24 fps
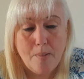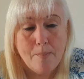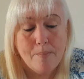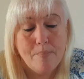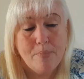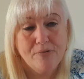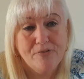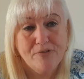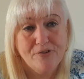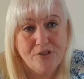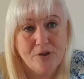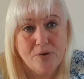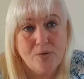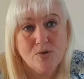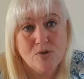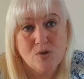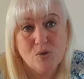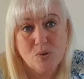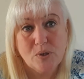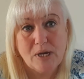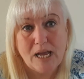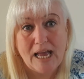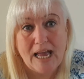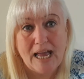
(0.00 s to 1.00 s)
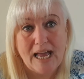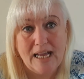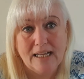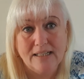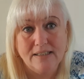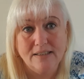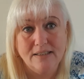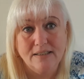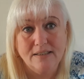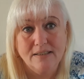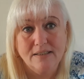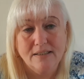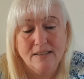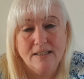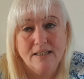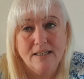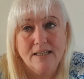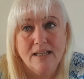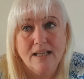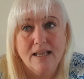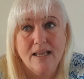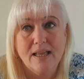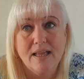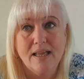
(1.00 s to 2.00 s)
But for those who can,
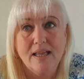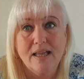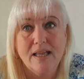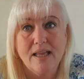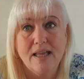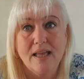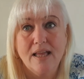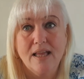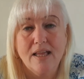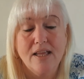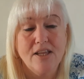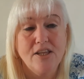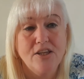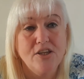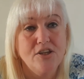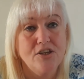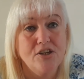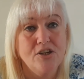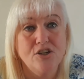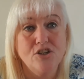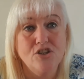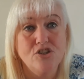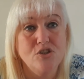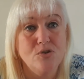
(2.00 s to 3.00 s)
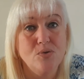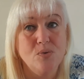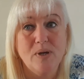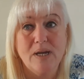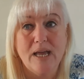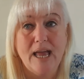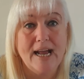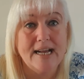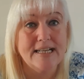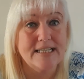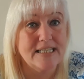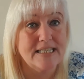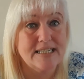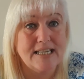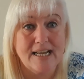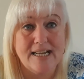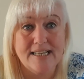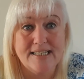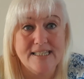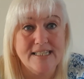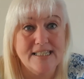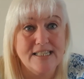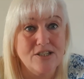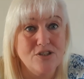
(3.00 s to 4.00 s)
you can do
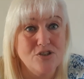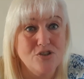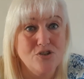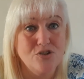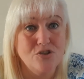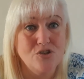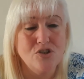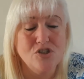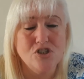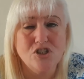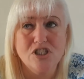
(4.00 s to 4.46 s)
exercises indoors.